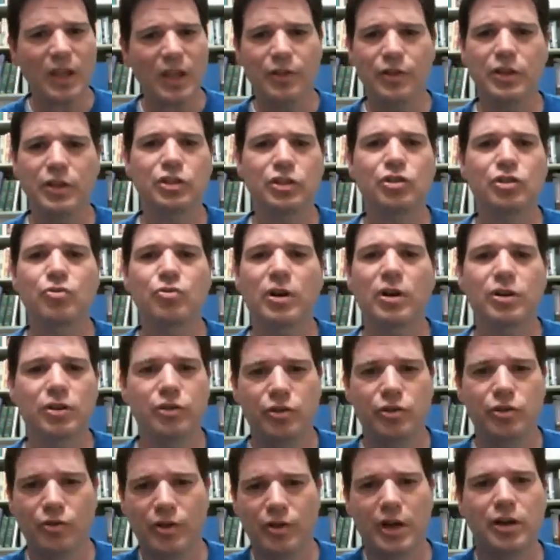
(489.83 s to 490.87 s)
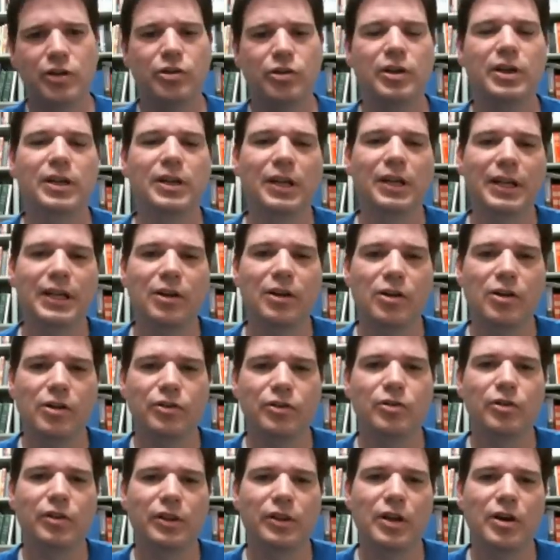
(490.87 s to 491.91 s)
The instructions are there. You can link
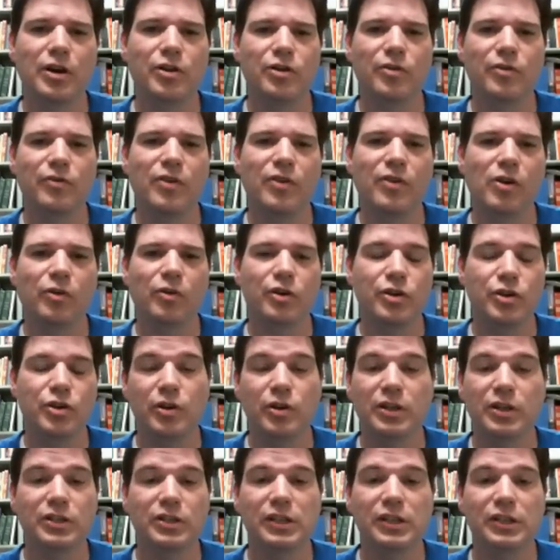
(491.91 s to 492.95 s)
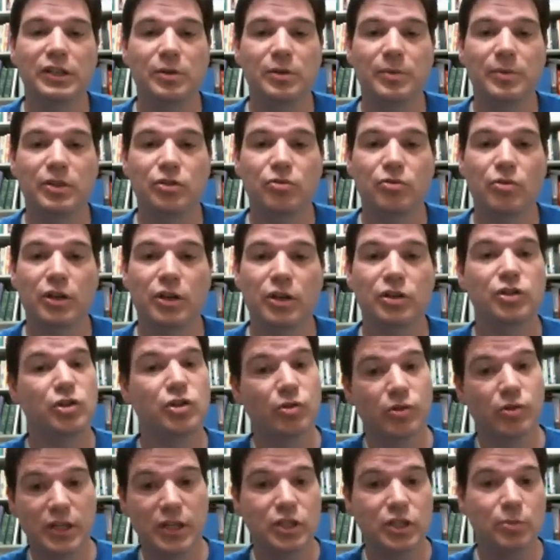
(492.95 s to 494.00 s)
onto it there in your folder, and you can see some instructions.
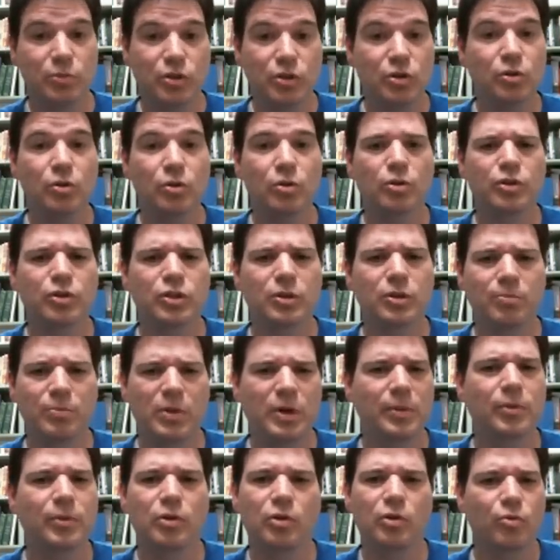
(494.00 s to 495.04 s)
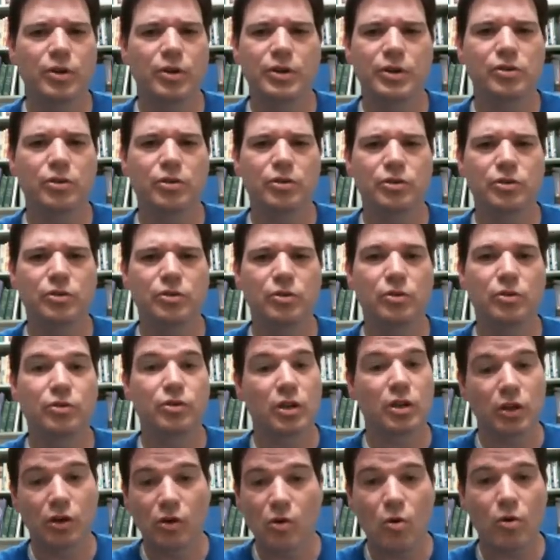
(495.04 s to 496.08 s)
You'll need some tools, some biblical research tools,
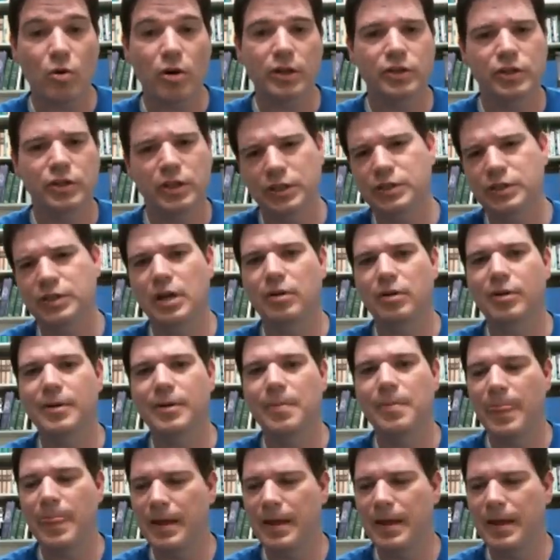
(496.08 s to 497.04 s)
concordance, etc.